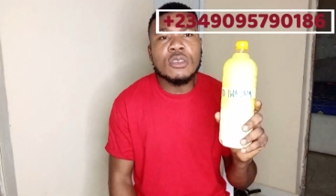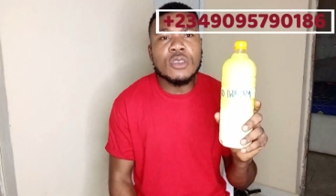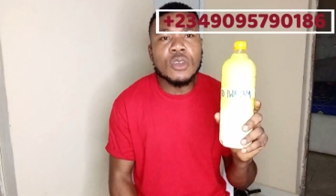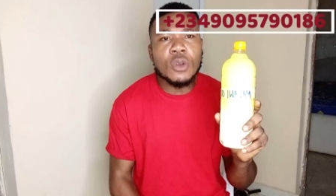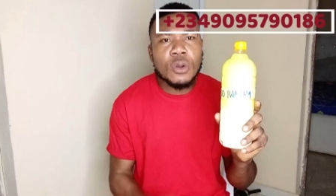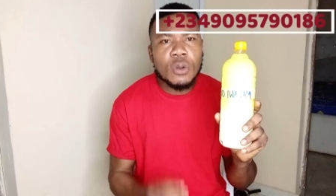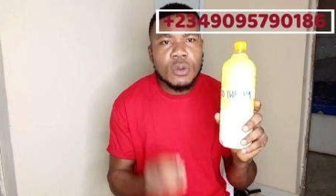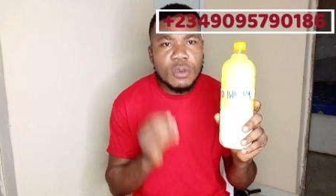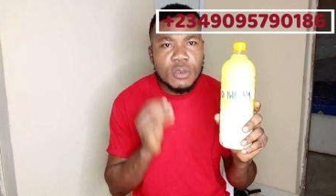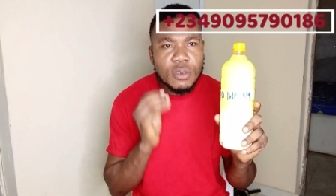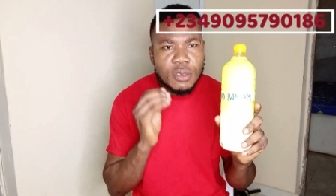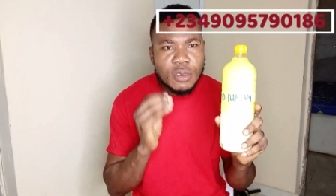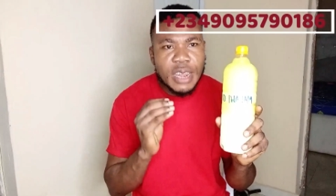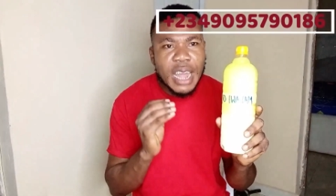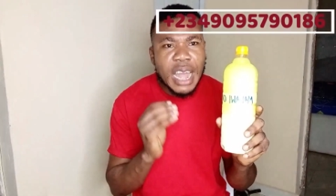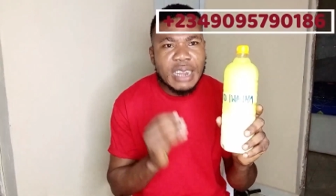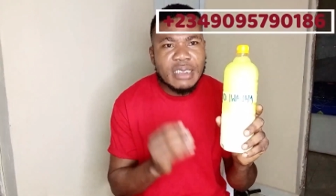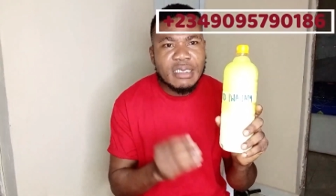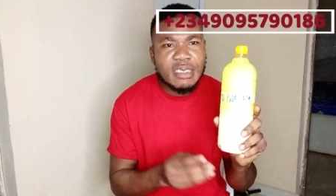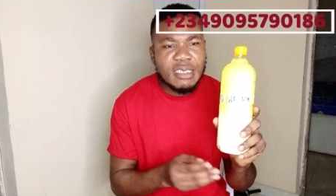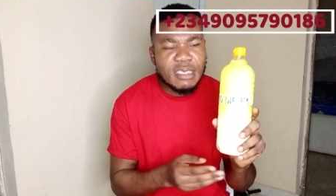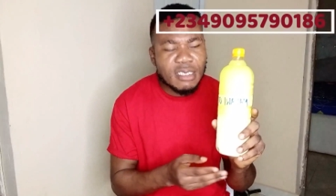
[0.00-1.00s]
So
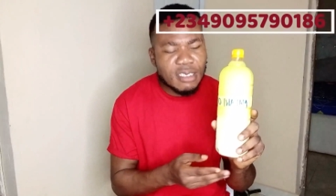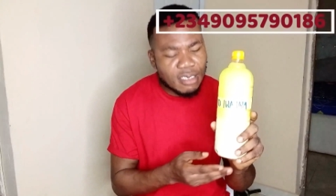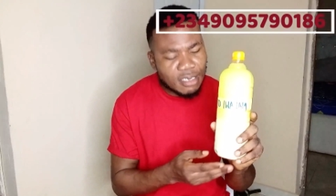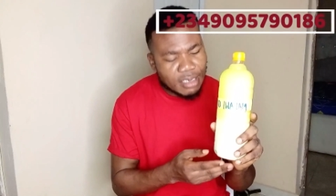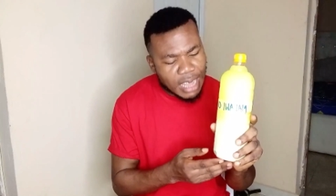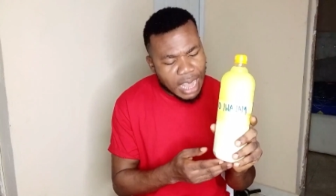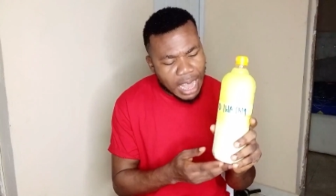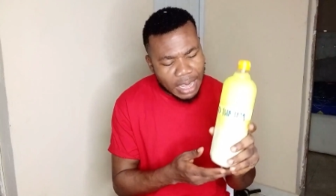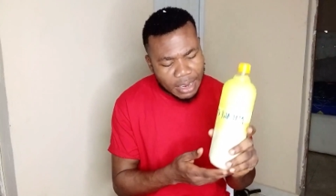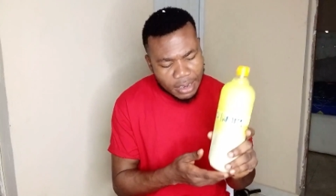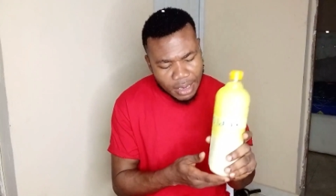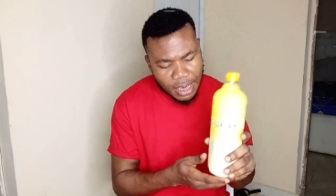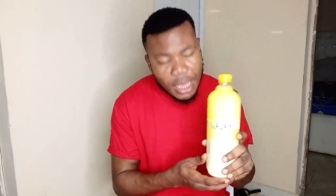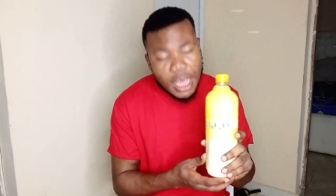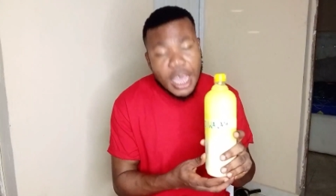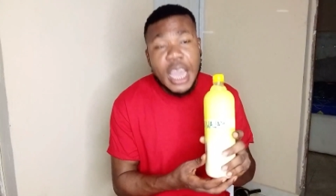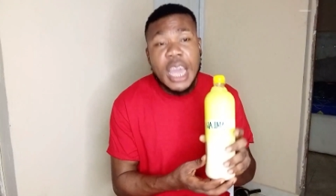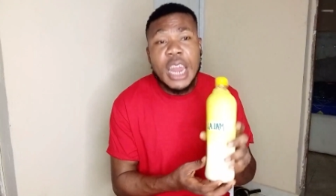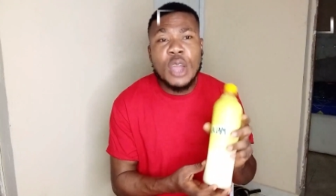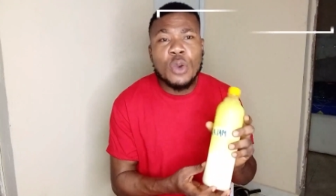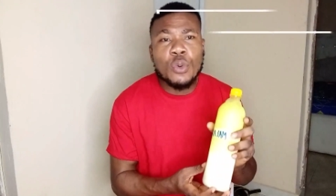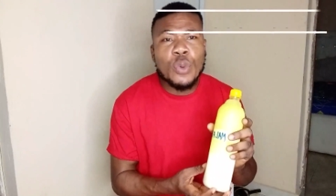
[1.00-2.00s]
that is that.
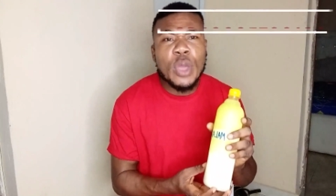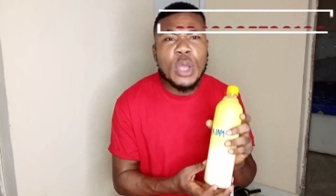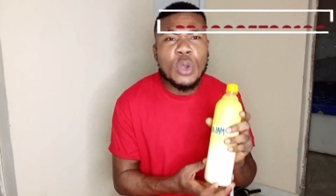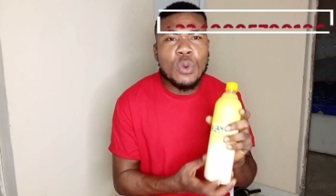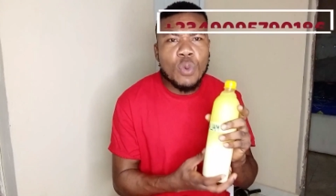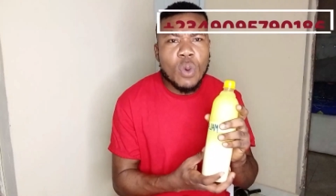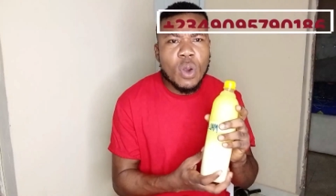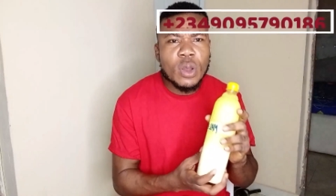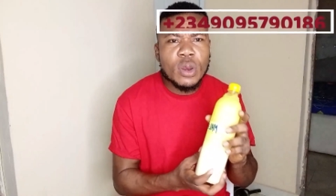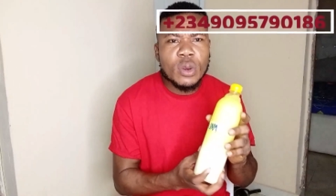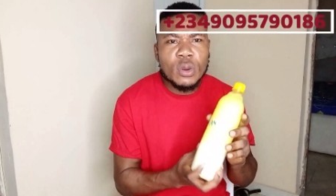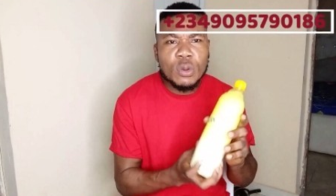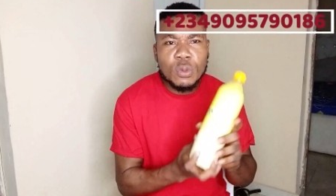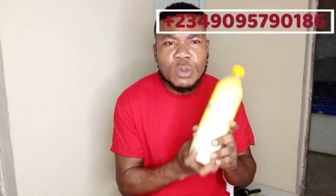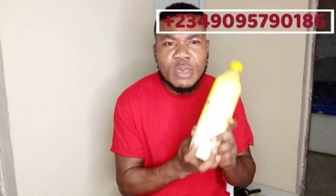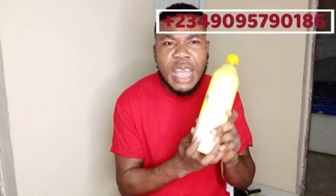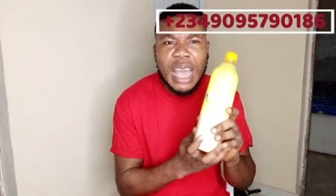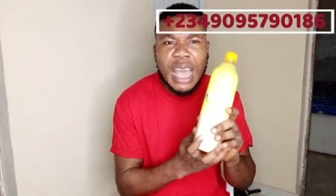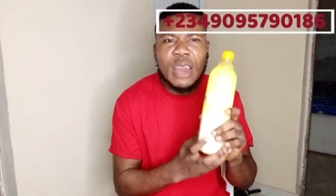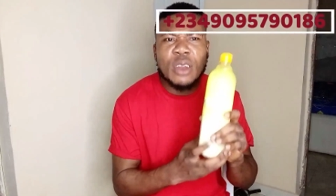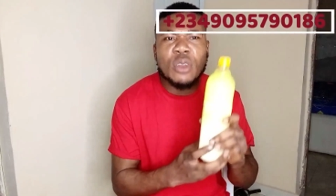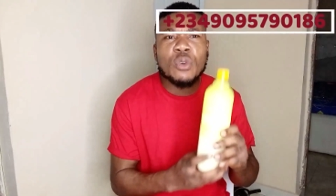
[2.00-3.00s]
And a quick one,
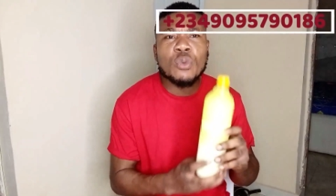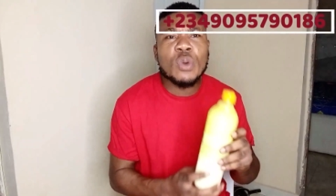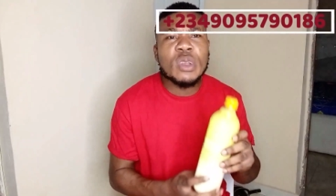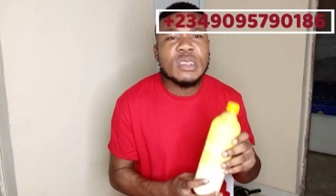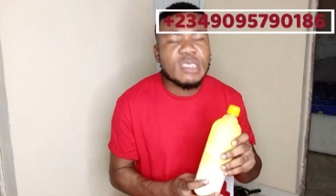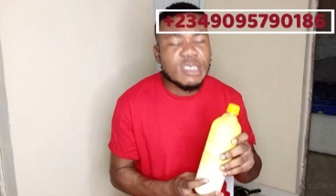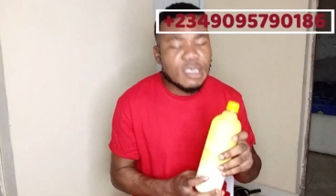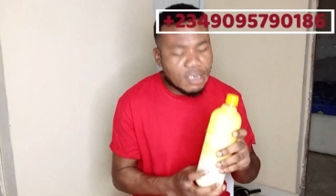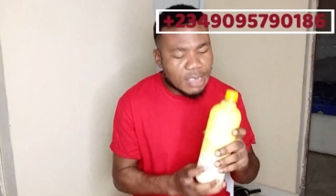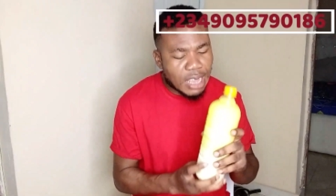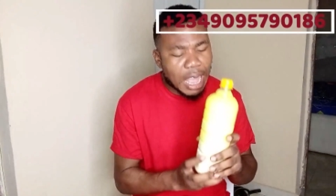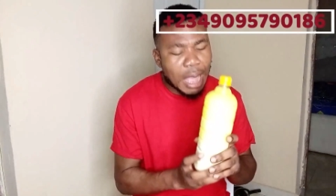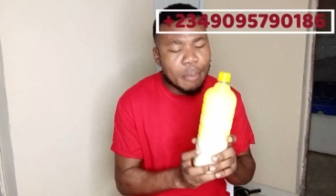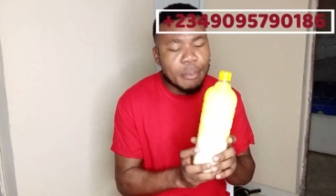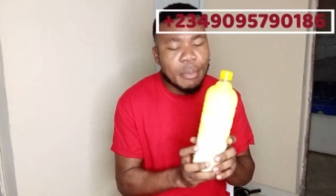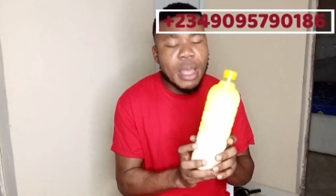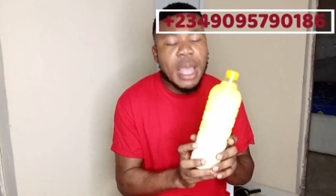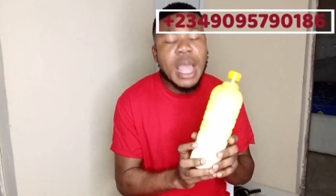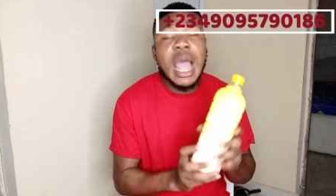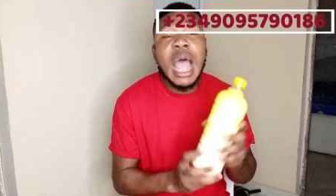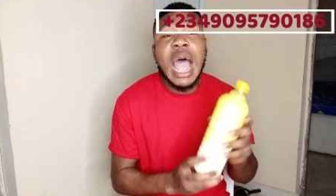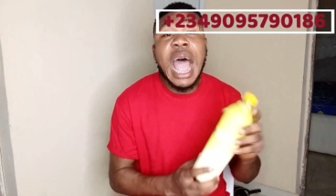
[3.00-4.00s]
without no wasting
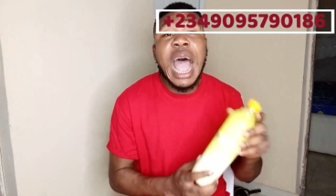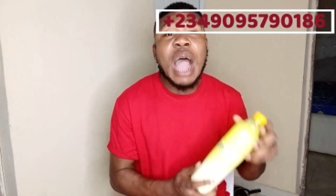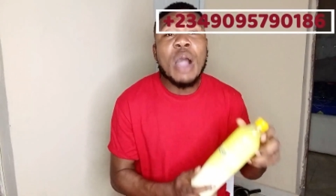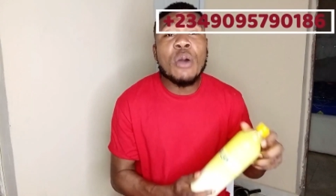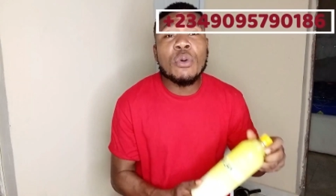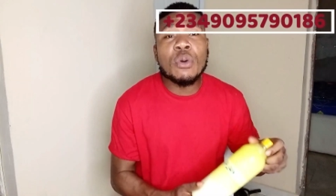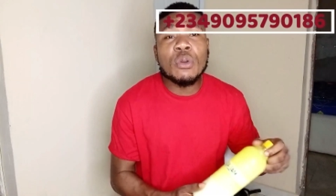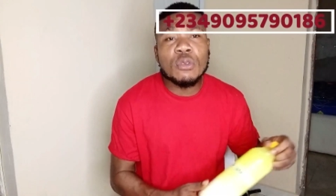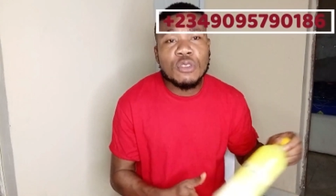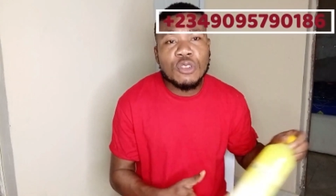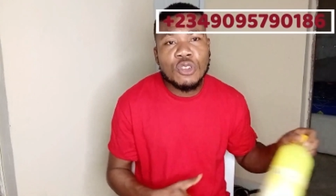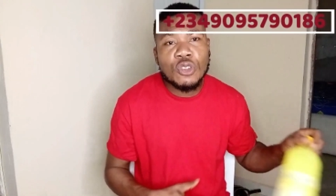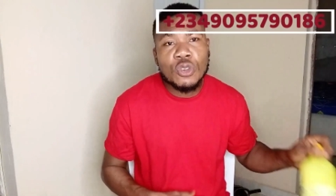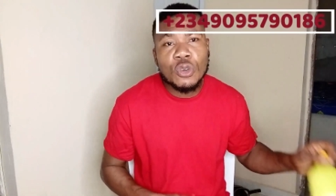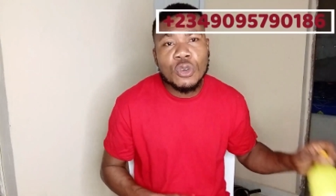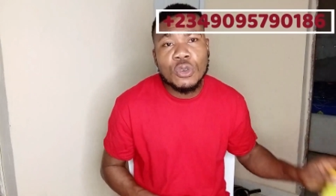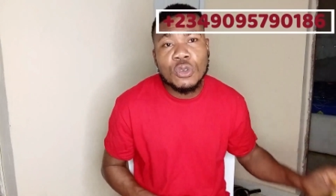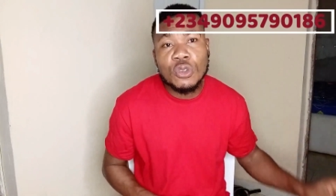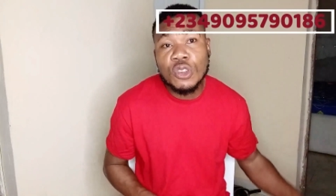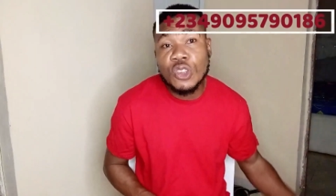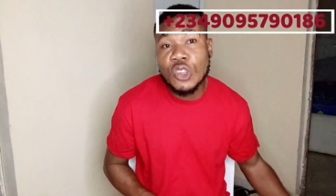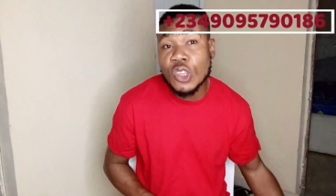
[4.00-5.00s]
time, I want to
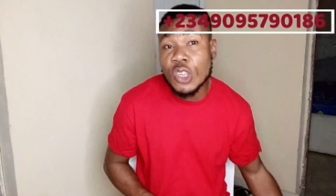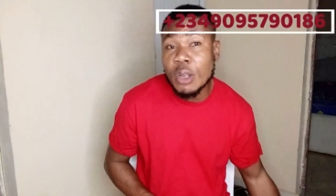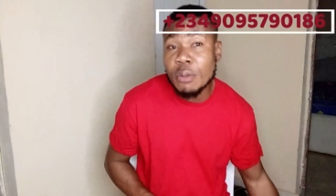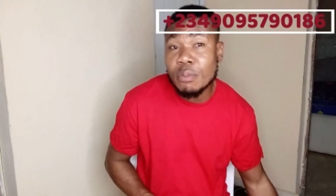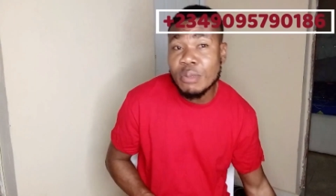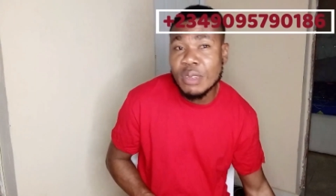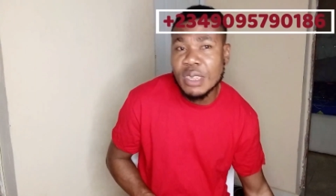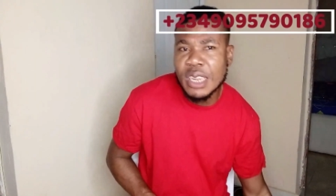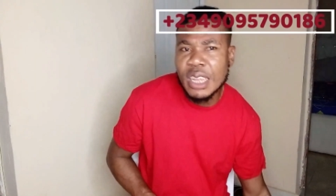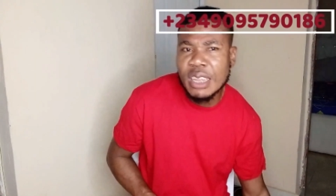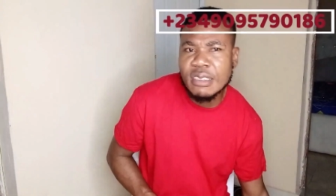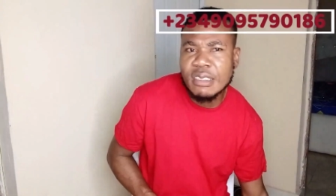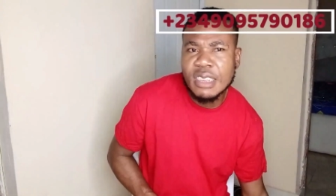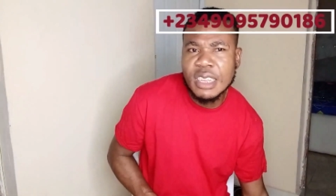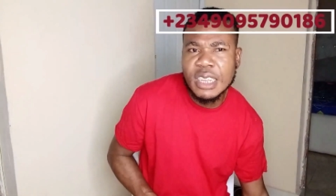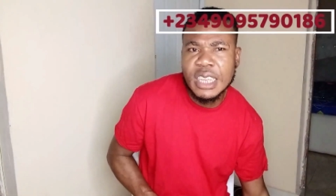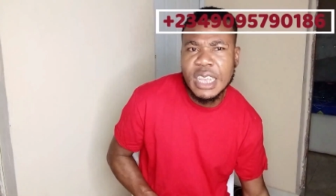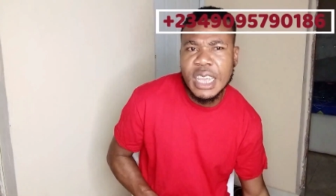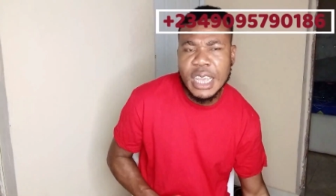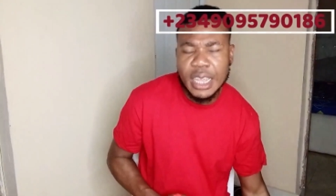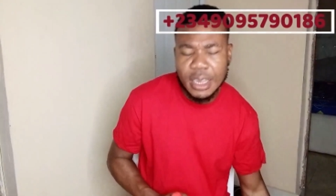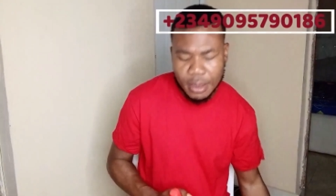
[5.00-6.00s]
show you something
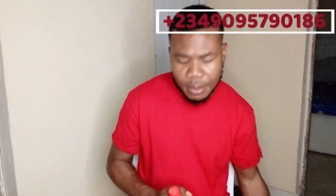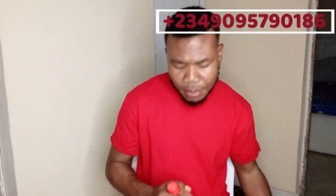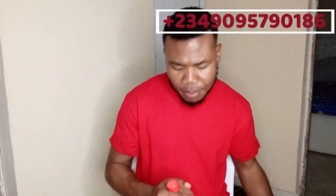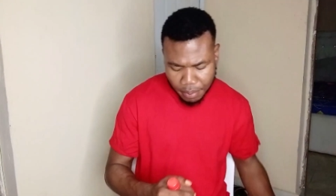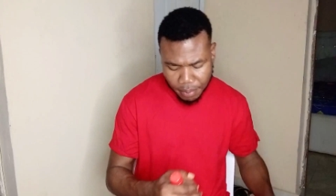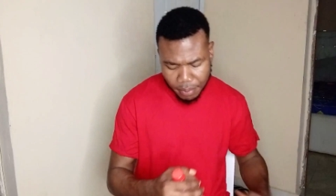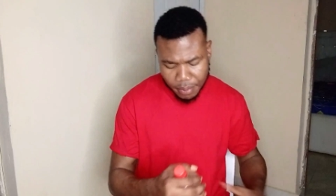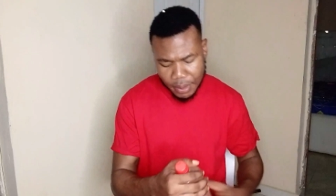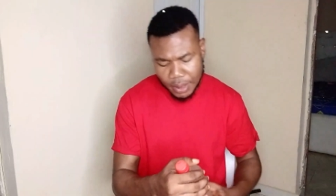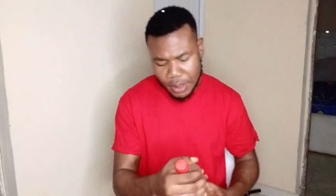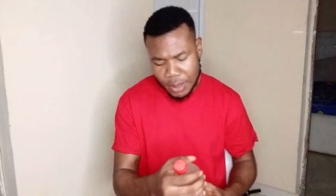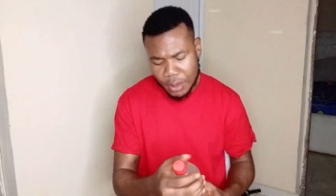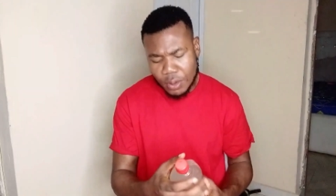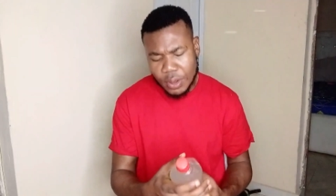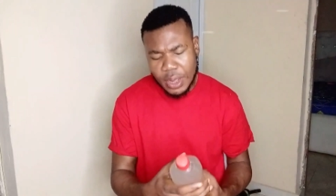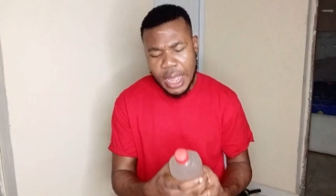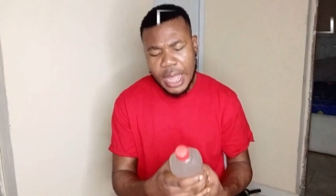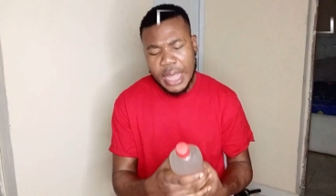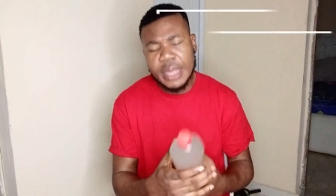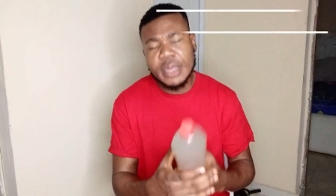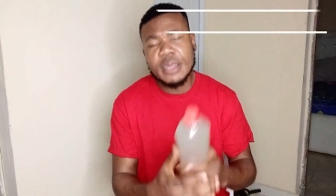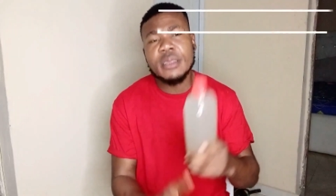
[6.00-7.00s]
else again.
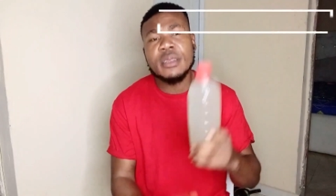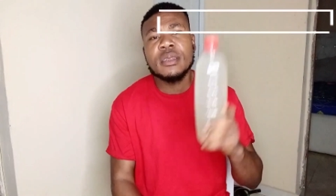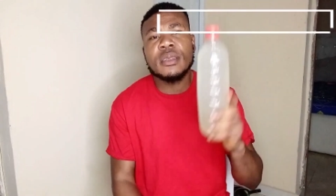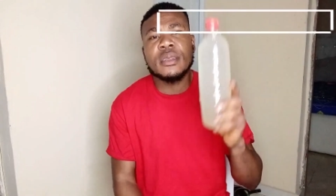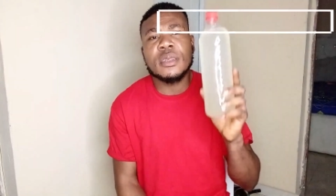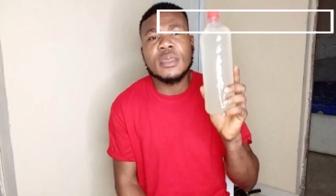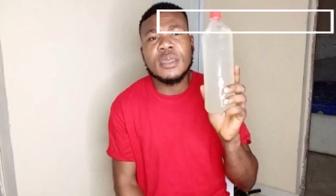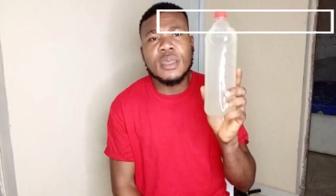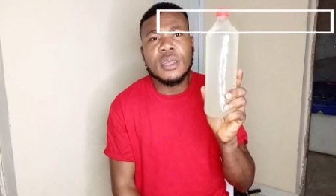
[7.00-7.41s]
Look at it.